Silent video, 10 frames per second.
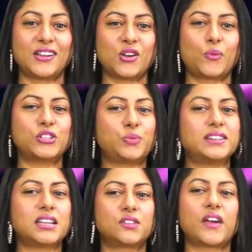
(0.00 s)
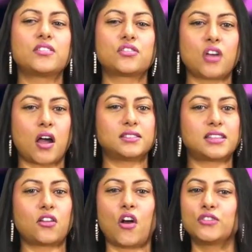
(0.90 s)
Once you identify the thoughts
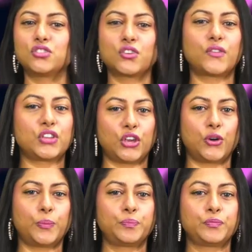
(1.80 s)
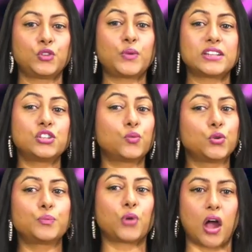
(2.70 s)
that aren't serving you, you get to the
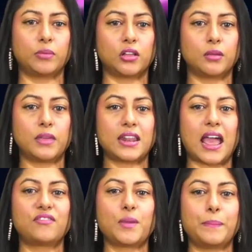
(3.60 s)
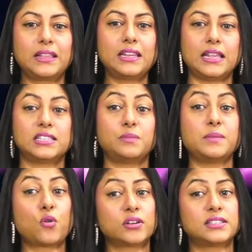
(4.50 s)
root problem and have the ability to be
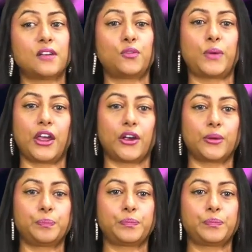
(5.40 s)
more self aware.